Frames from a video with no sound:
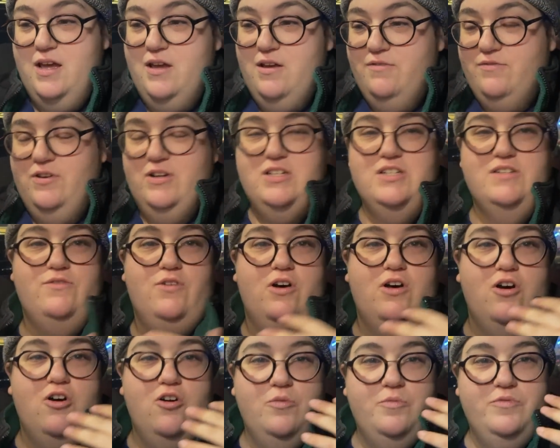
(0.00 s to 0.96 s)
First of
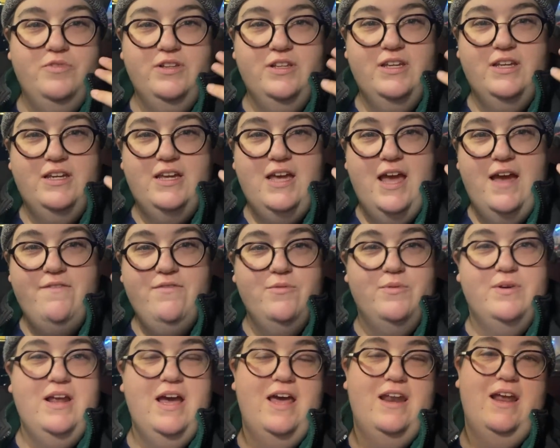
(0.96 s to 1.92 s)
all, hopefully
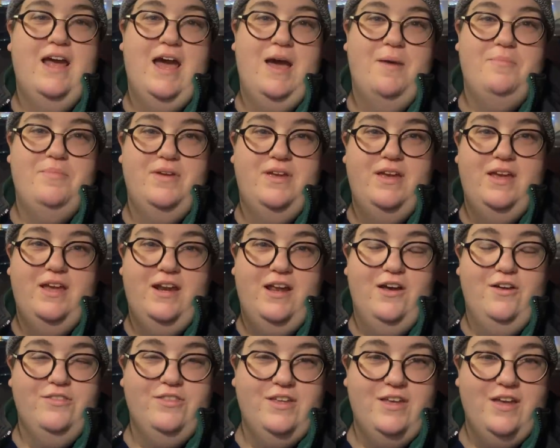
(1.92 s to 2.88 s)
everyone had a happy and
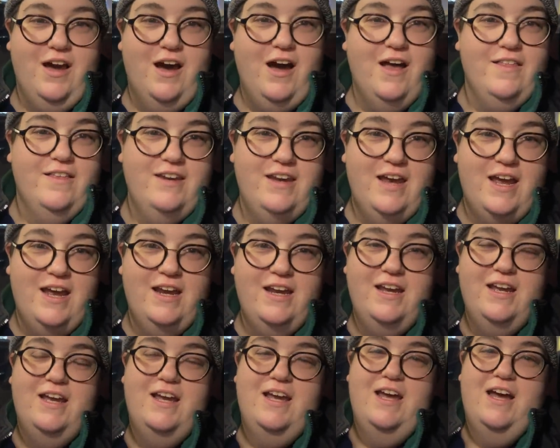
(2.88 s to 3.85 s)
healthy holiday.